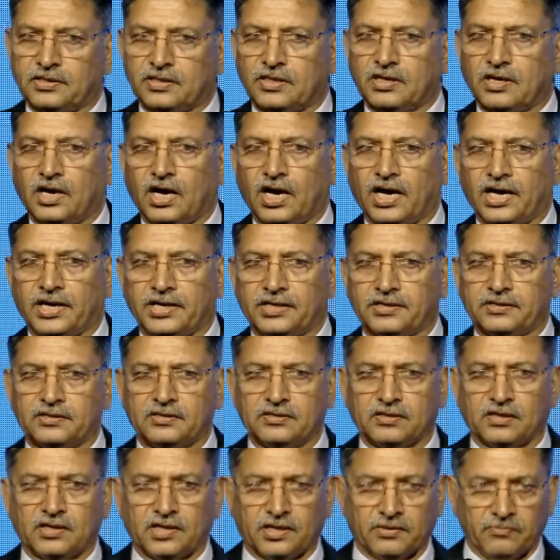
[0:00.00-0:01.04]
I
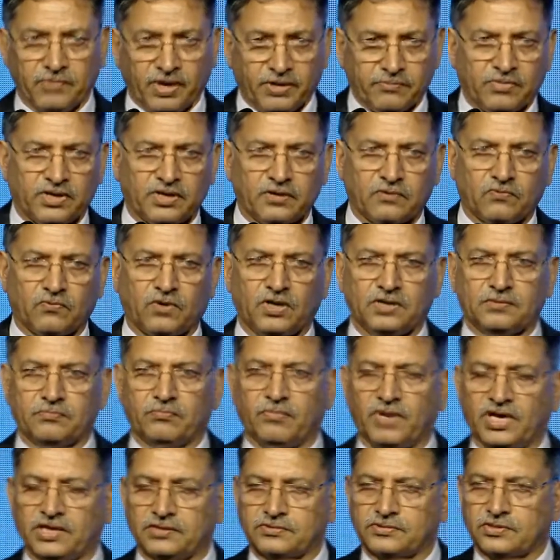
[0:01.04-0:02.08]
remember what
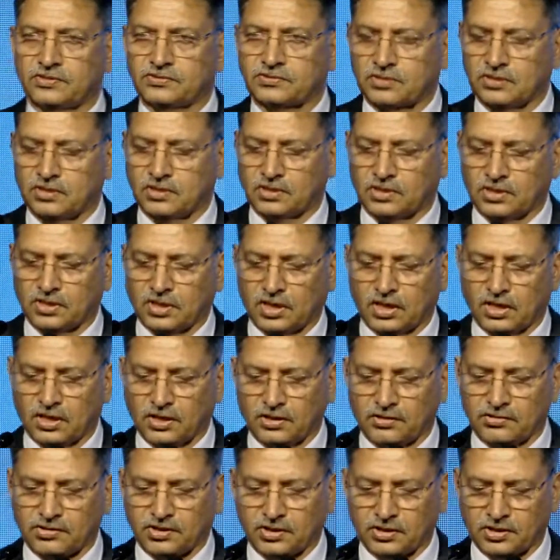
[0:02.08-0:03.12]
my sister
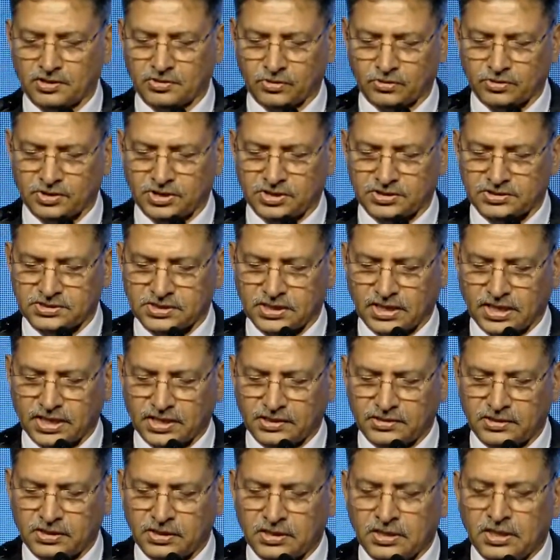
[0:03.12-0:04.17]
Yodi
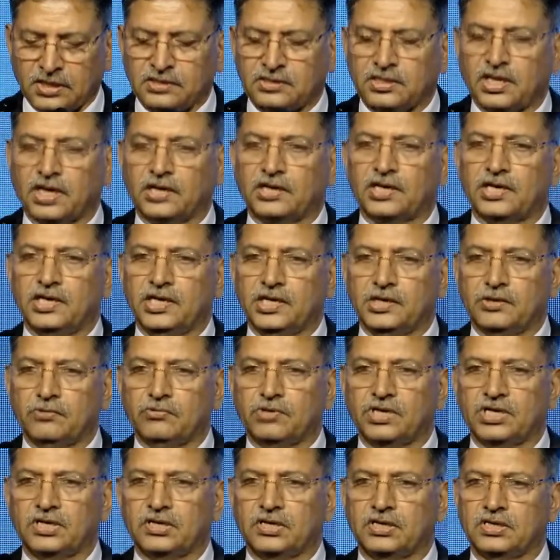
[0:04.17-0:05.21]
said, that
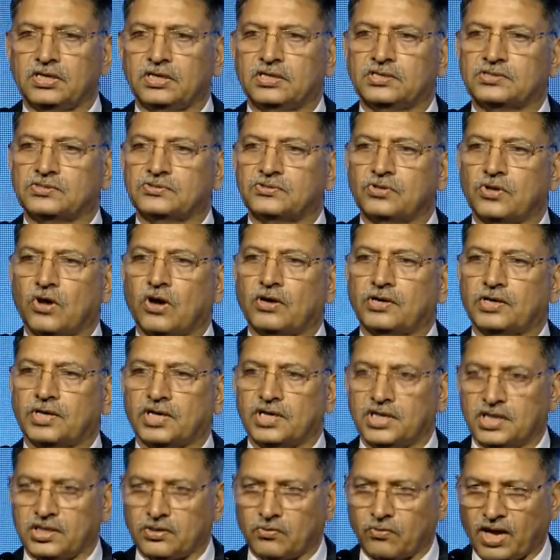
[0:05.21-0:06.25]
equity is not
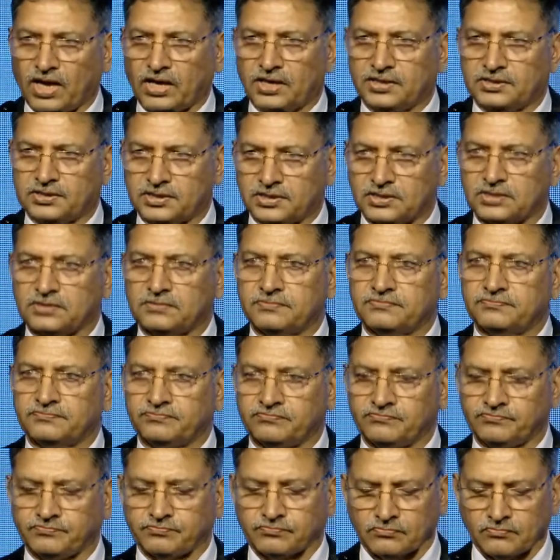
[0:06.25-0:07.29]
equality.
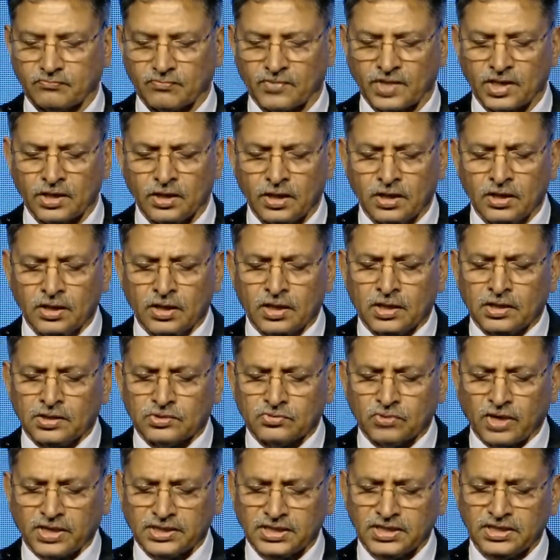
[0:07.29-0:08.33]
So
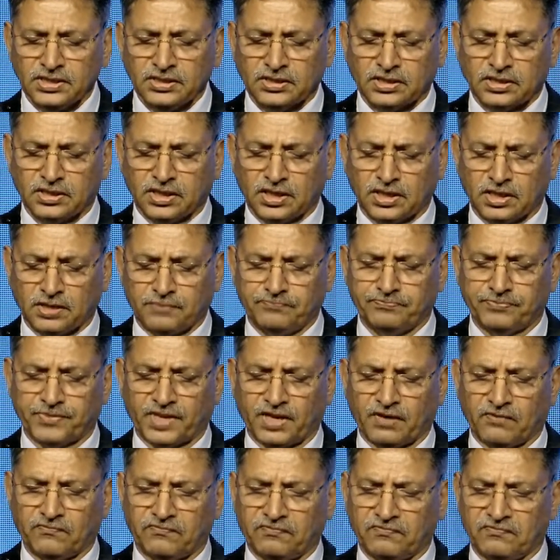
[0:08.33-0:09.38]
I think
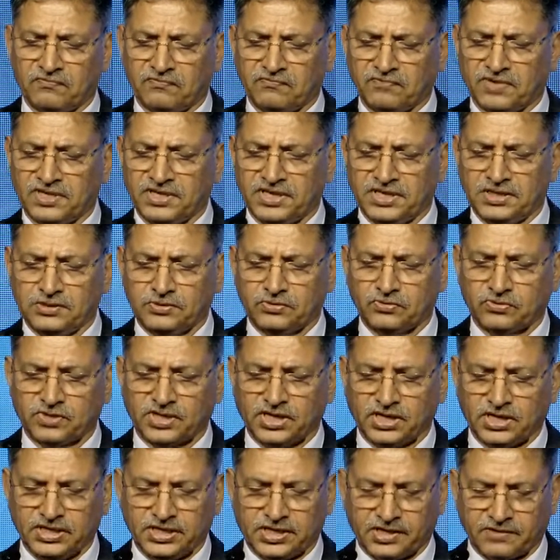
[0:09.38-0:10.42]
we need to
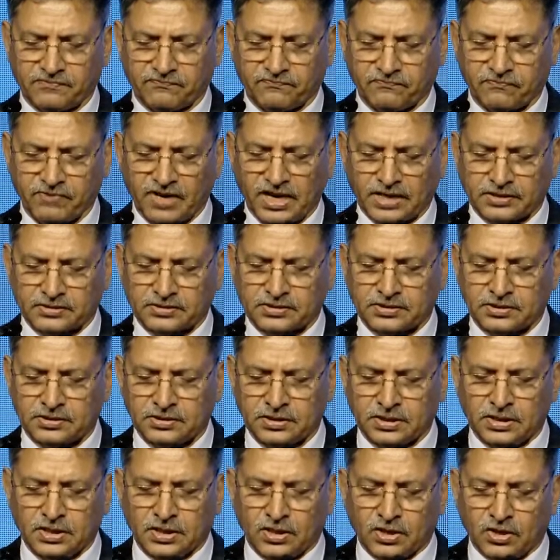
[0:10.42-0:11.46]
really reflect
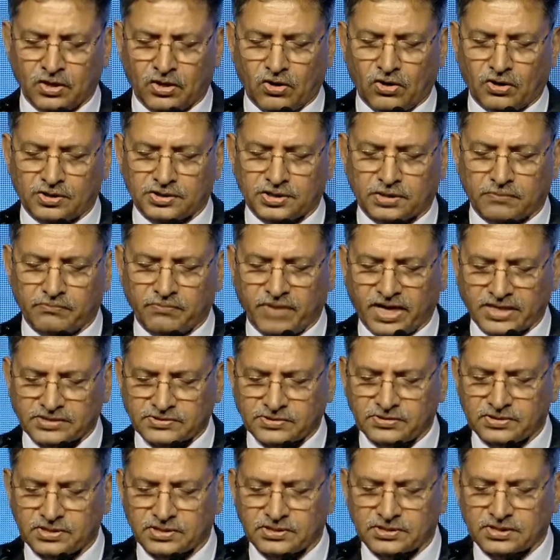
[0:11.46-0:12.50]
on the
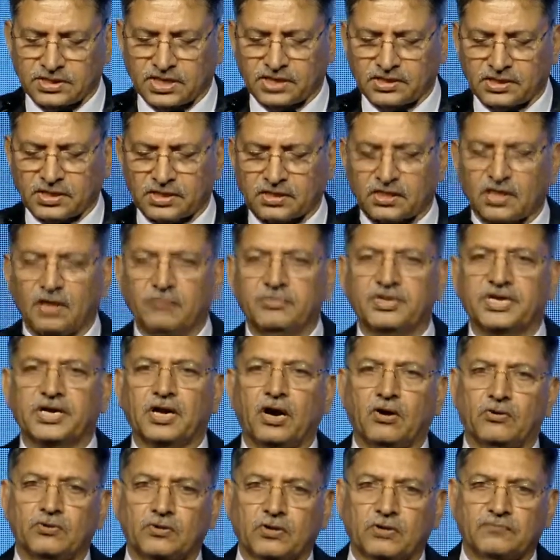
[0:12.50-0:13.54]
messages that are coming
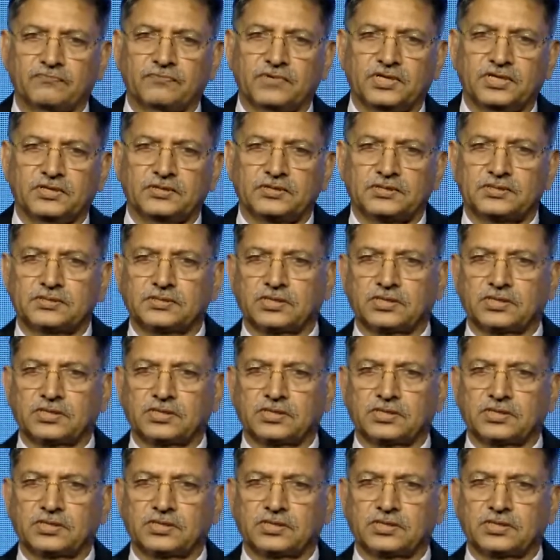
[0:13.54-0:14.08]
out of this